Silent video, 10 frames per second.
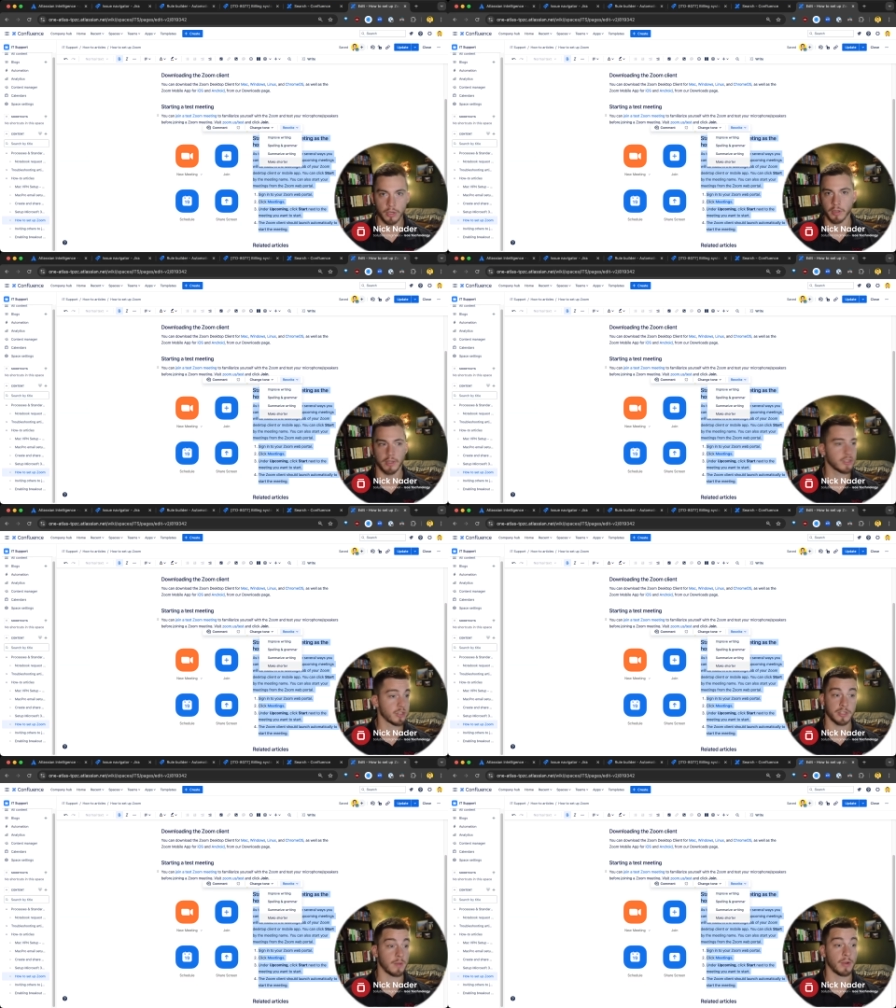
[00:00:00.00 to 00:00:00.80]
Let's just
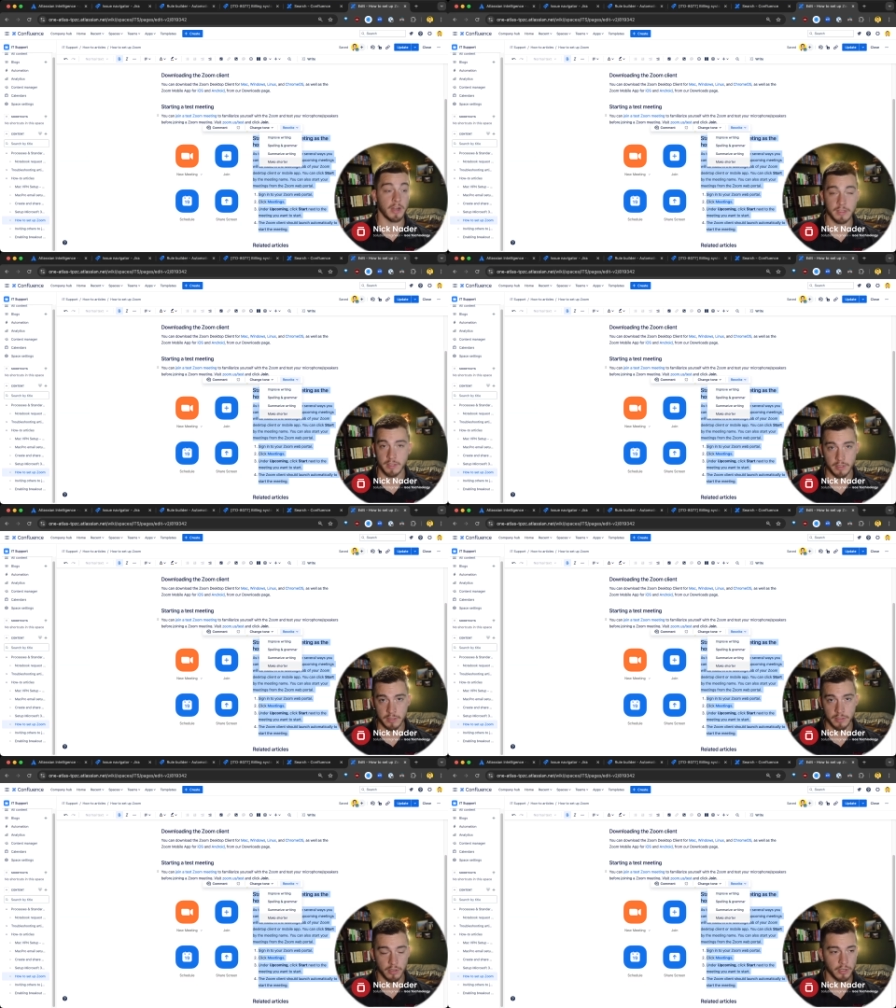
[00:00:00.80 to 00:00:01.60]
summarize this because
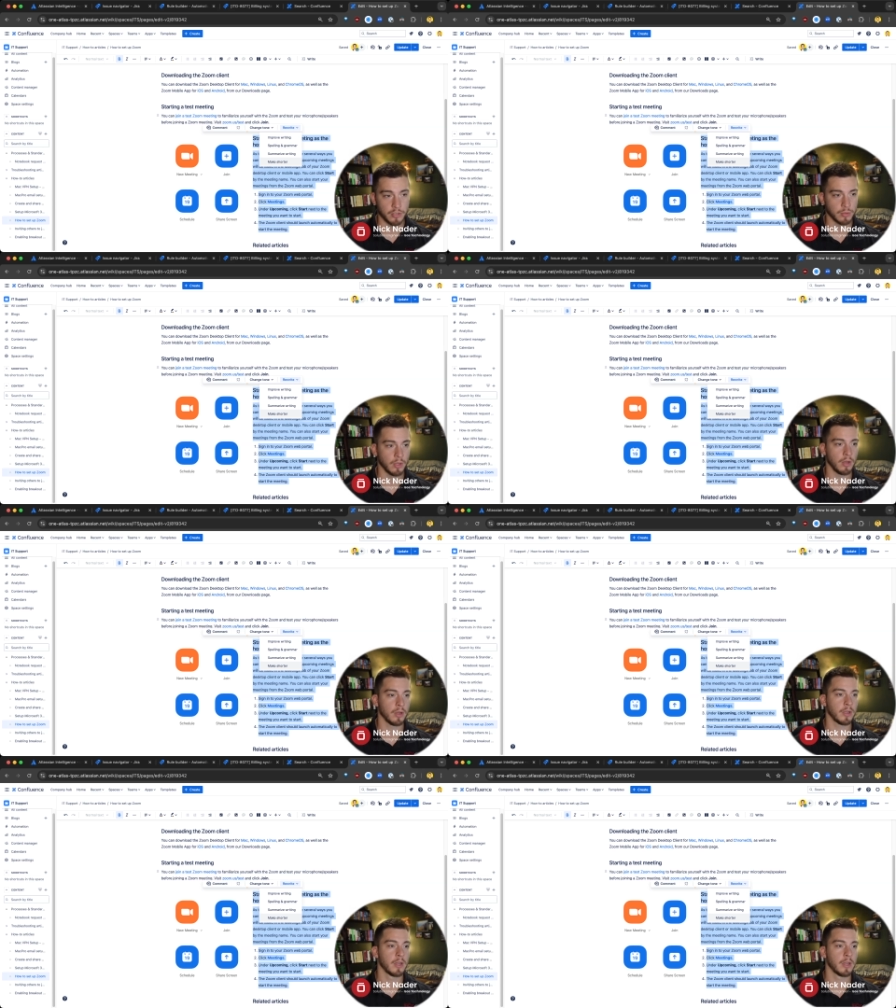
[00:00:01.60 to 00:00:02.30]
it's already too long.